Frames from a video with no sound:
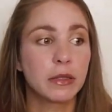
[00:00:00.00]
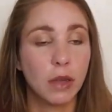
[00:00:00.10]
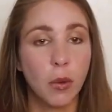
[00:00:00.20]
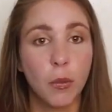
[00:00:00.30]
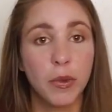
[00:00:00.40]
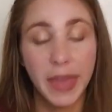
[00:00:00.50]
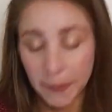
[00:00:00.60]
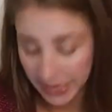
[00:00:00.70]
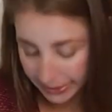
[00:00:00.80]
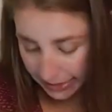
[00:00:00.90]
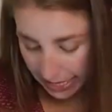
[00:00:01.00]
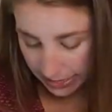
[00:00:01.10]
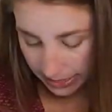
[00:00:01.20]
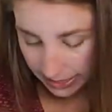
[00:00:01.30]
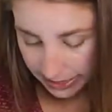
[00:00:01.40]
So with that being
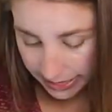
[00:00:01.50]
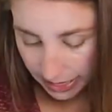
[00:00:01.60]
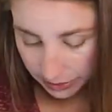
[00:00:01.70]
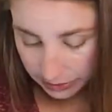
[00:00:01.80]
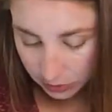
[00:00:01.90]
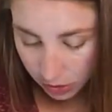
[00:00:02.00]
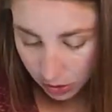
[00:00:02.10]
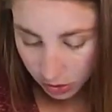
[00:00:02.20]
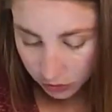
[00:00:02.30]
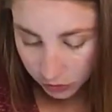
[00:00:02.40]
said, that is all